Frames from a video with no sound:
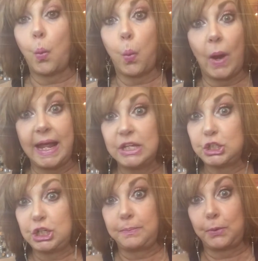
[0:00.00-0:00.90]
Way
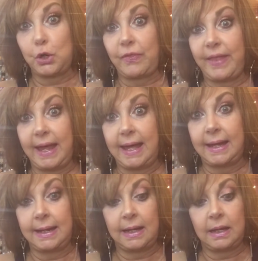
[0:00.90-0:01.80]
cheaper
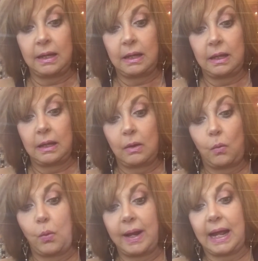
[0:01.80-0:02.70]
than
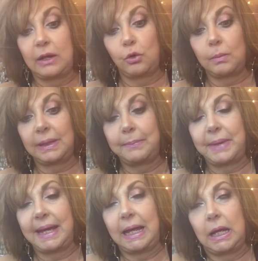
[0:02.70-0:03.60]
what I normally
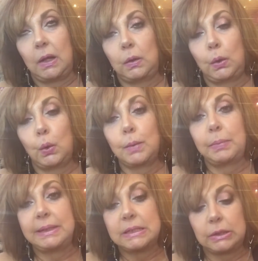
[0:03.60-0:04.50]
pay. Oh Lord,
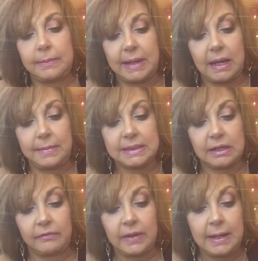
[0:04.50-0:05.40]
please don't let me cut myself.